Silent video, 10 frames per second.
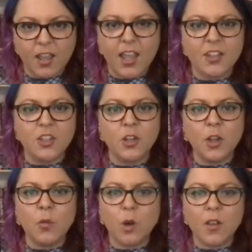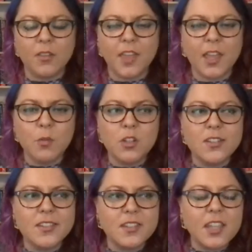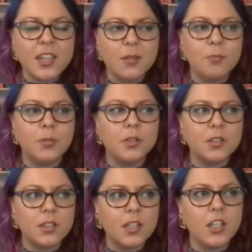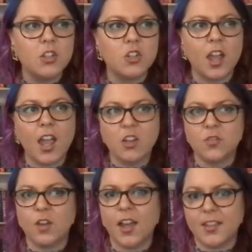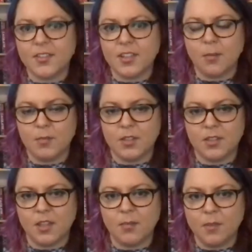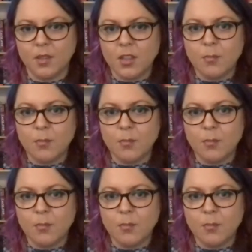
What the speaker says: And you know what? They would see complete trash fires come to them,